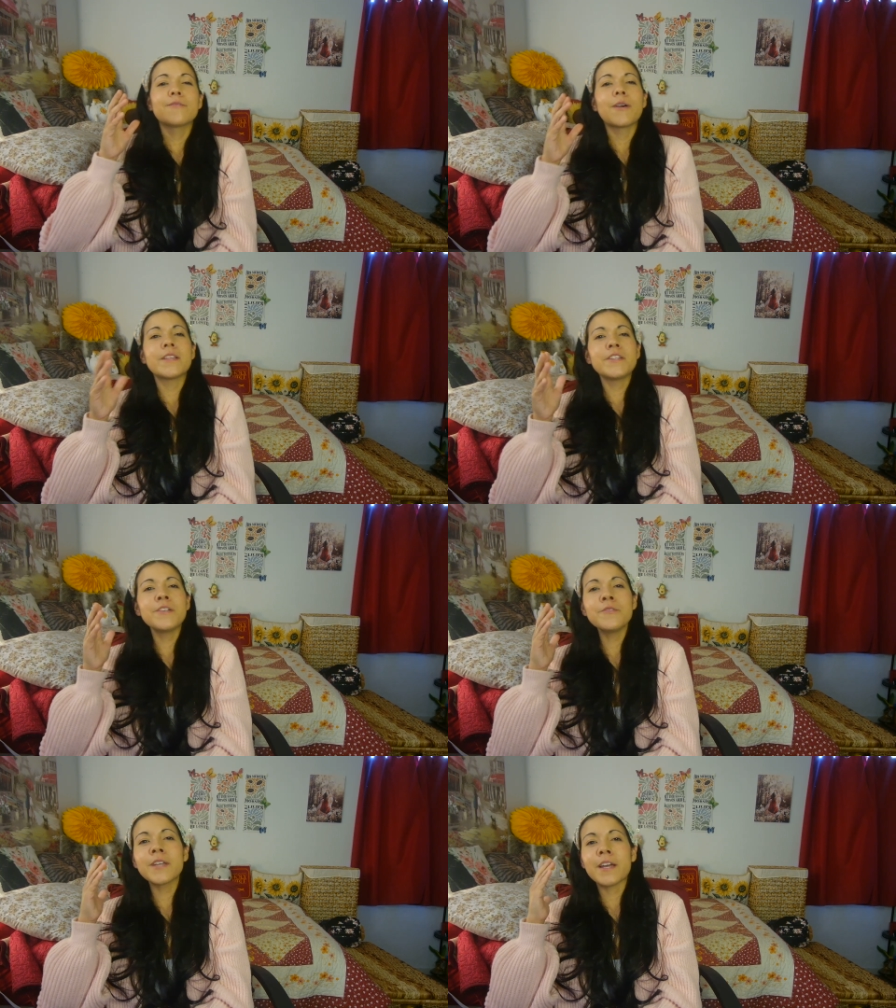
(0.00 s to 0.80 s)
when
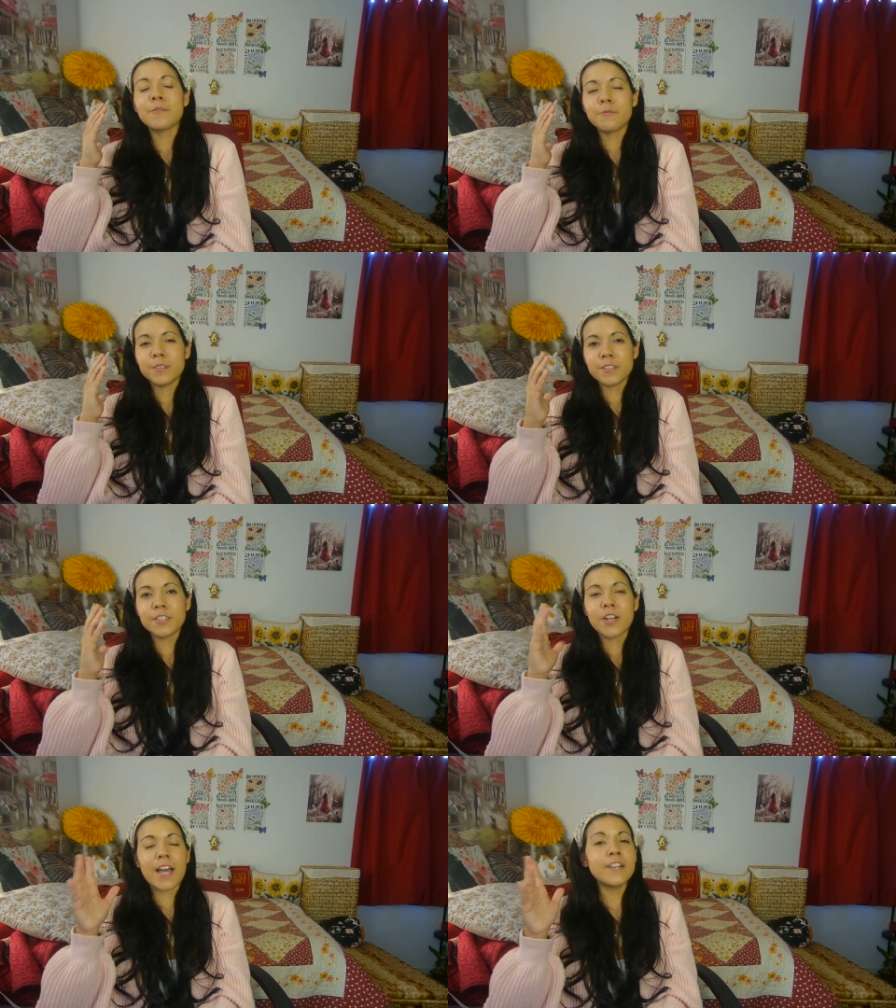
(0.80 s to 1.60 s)
you get
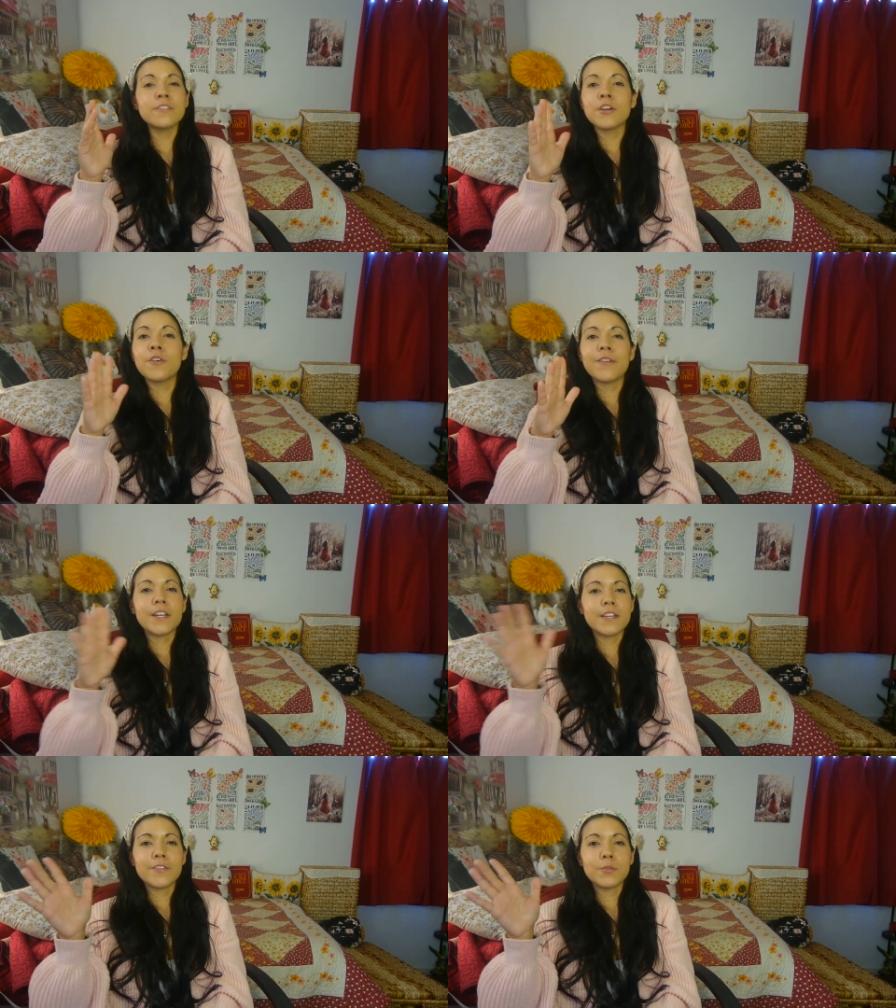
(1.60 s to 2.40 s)
really, I don't know if
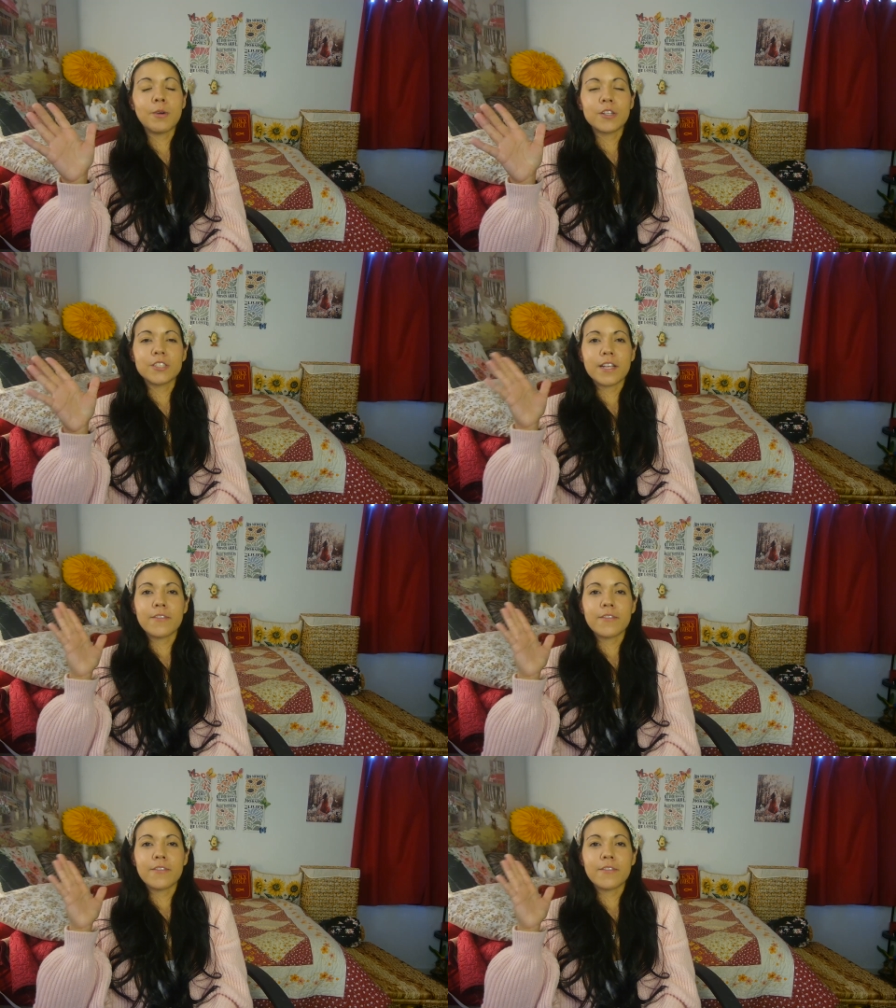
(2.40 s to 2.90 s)
any of you watching